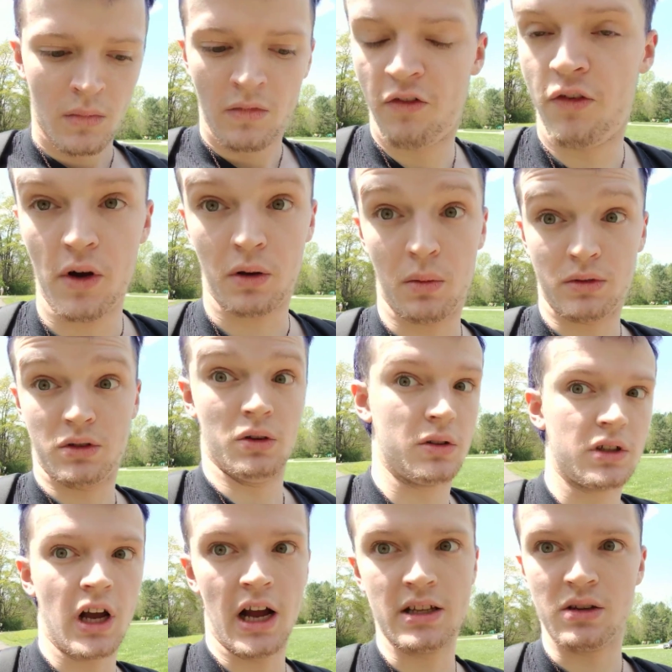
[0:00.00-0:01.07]
fuck with
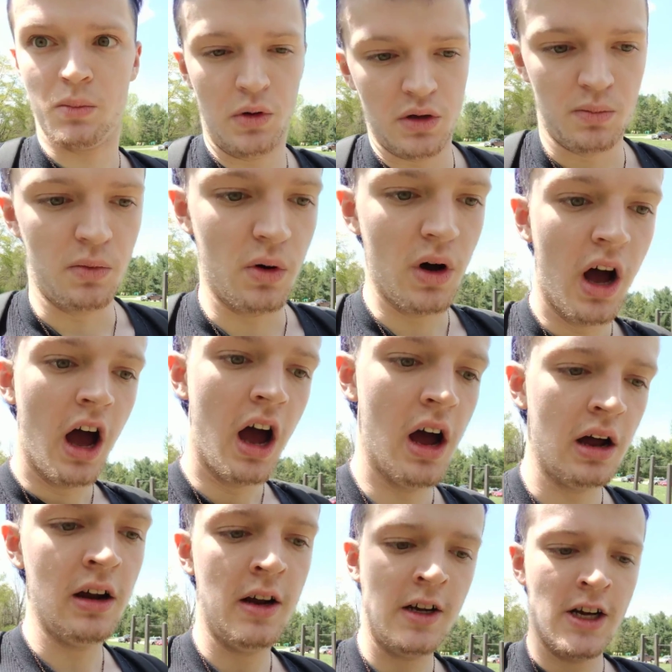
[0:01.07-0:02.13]
those kinds of people.
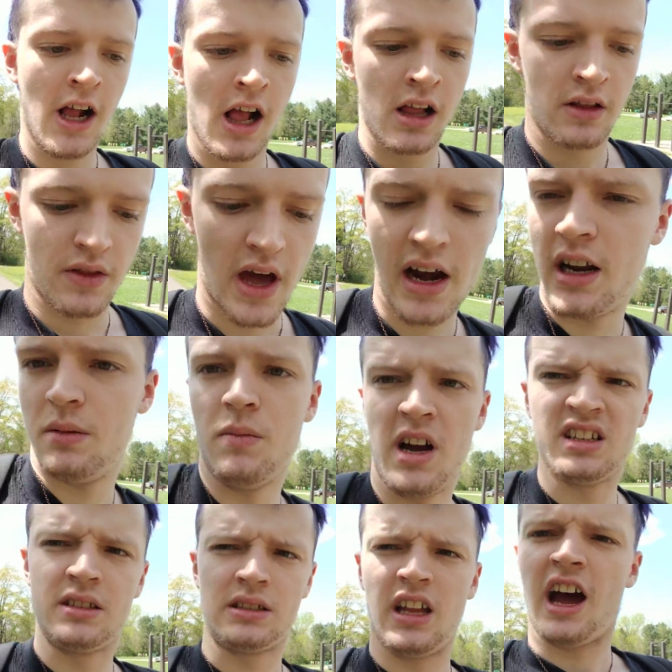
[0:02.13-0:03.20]
That ain't
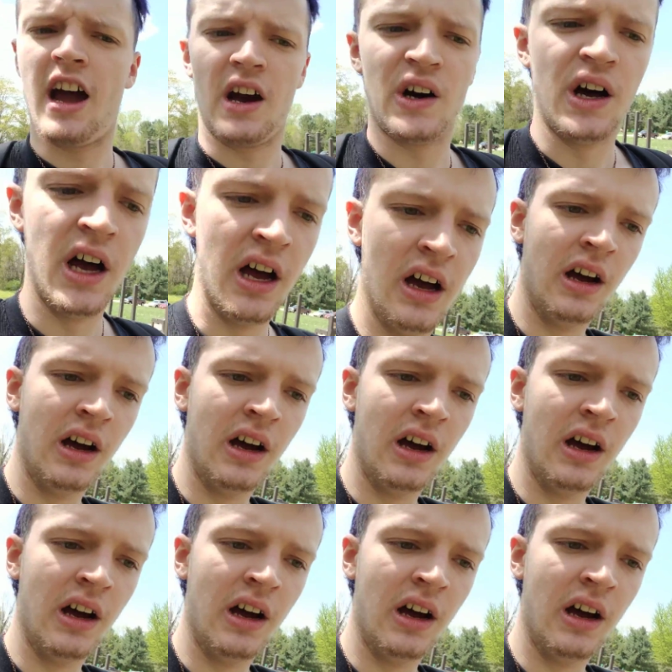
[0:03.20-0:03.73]
my style."